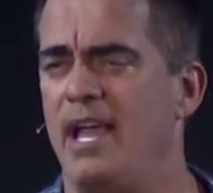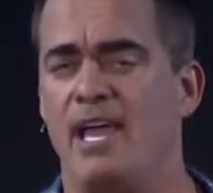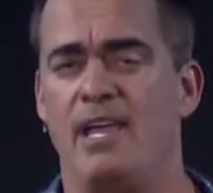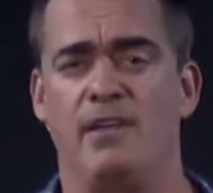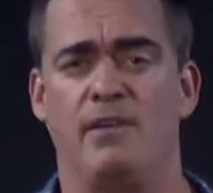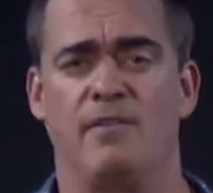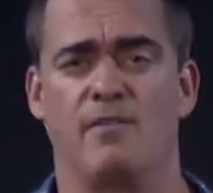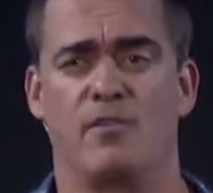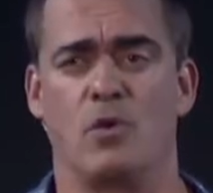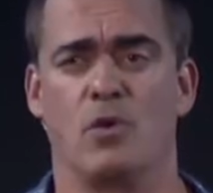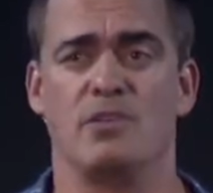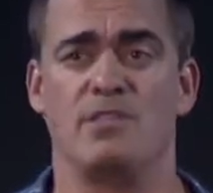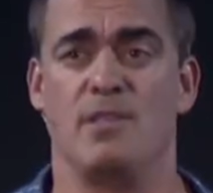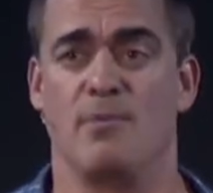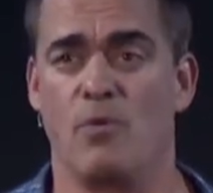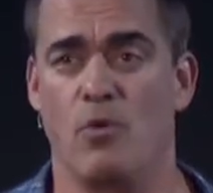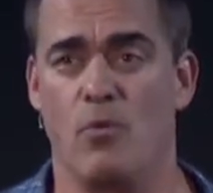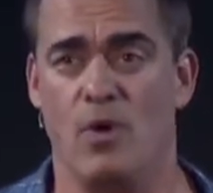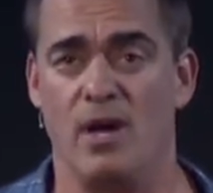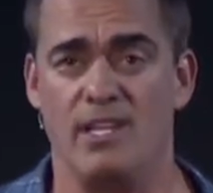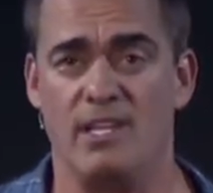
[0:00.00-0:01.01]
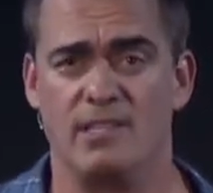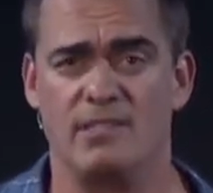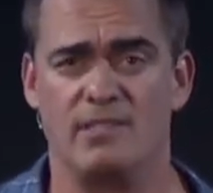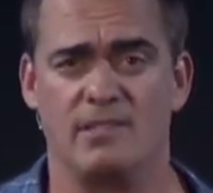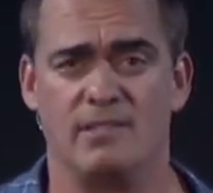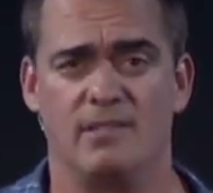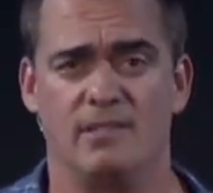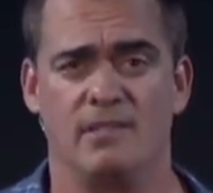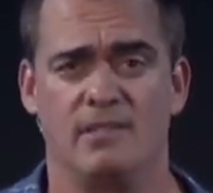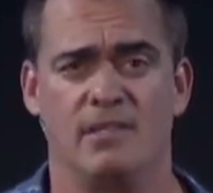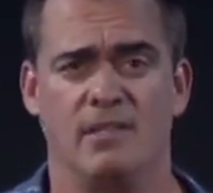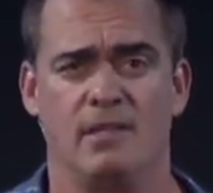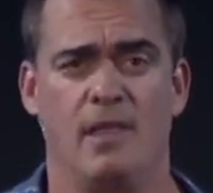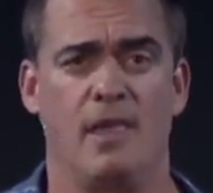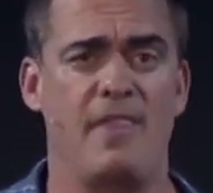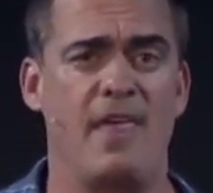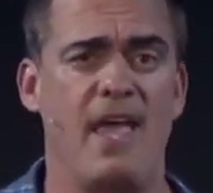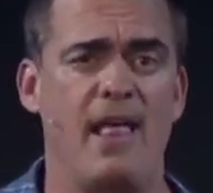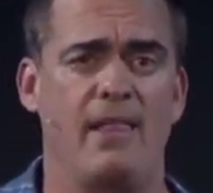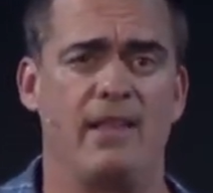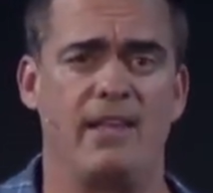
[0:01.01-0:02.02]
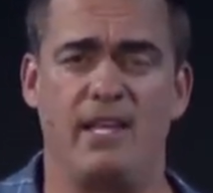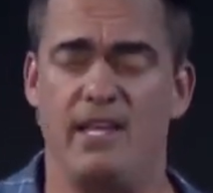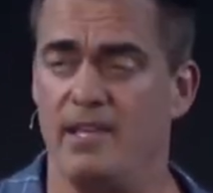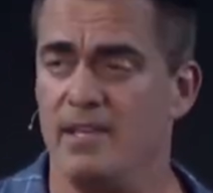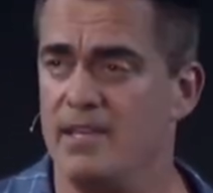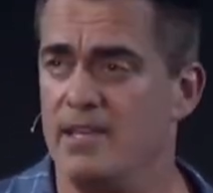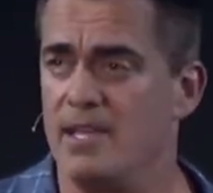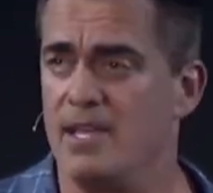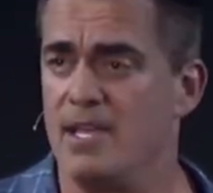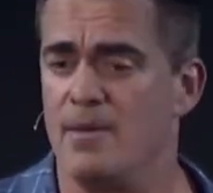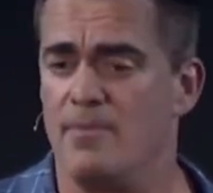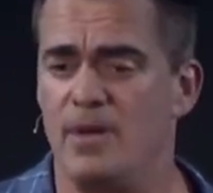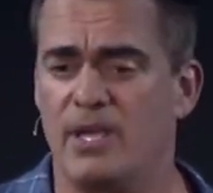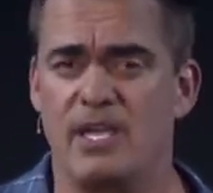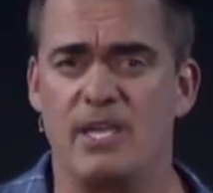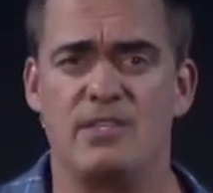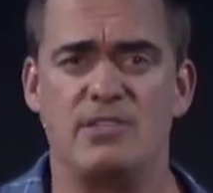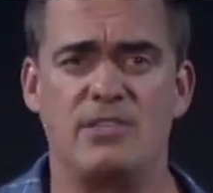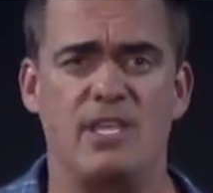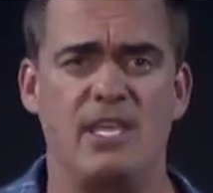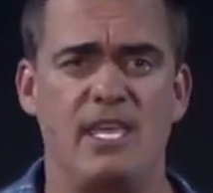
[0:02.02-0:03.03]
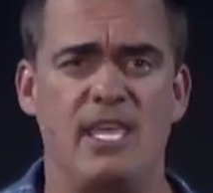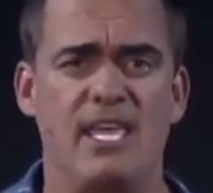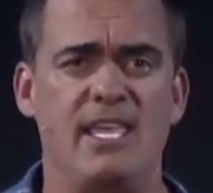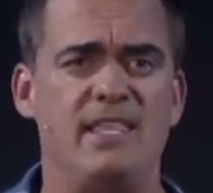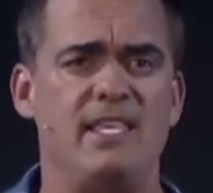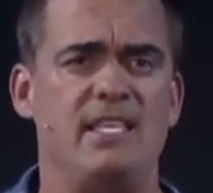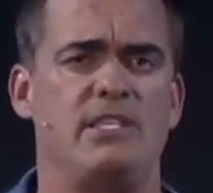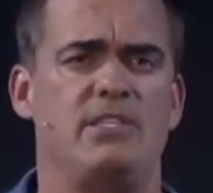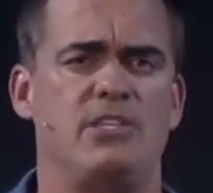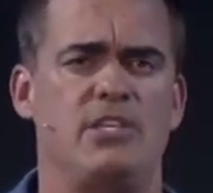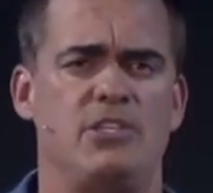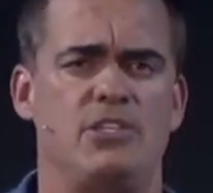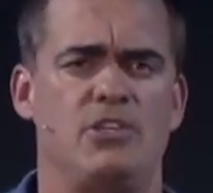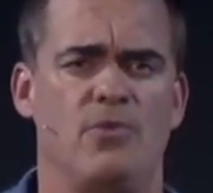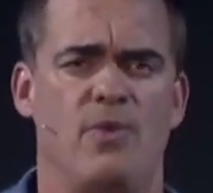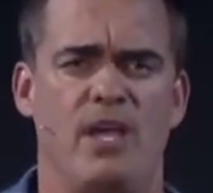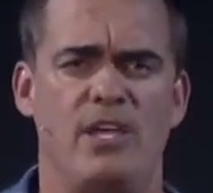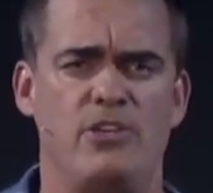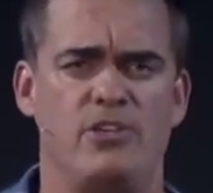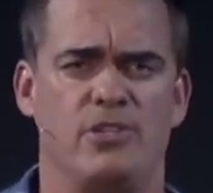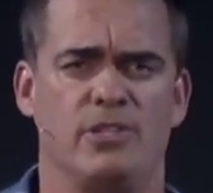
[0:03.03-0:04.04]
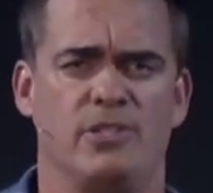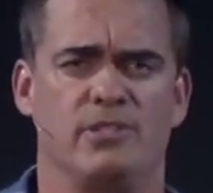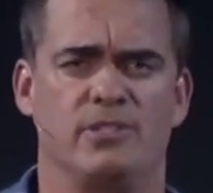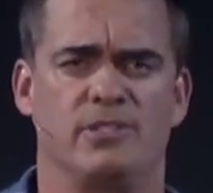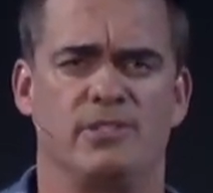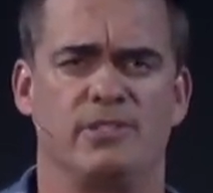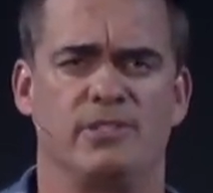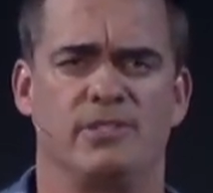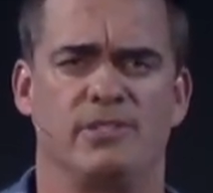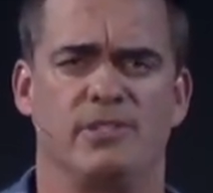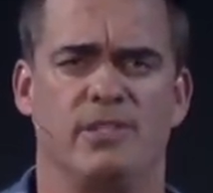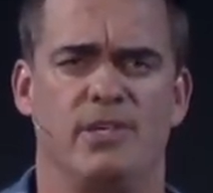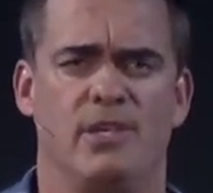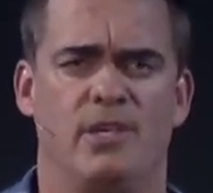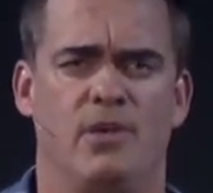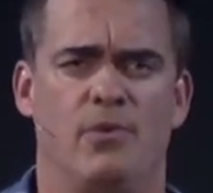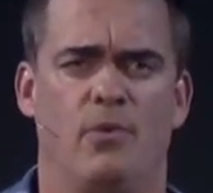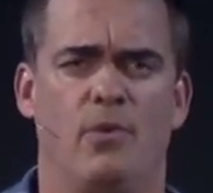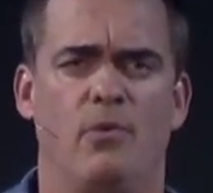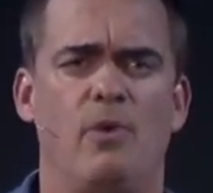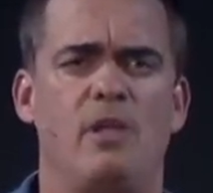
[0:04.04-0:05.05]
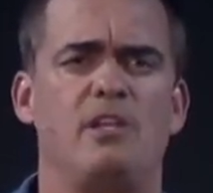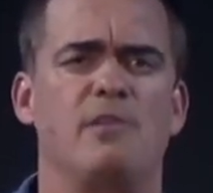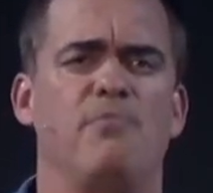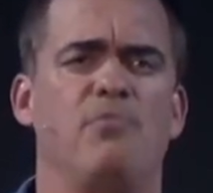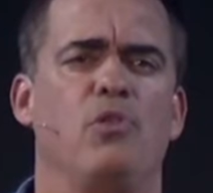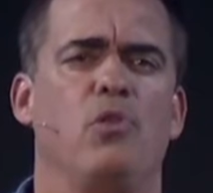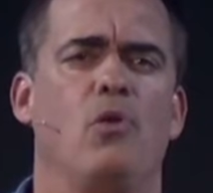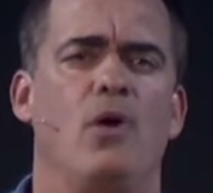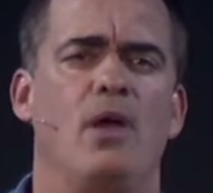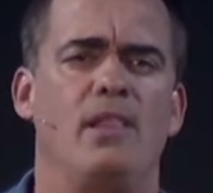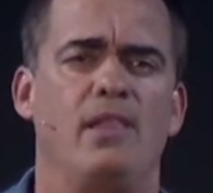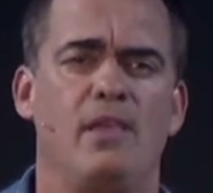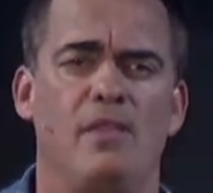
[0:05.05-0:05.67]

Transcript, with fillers: And of course, number one is lethality. Because in these situations, when we deploy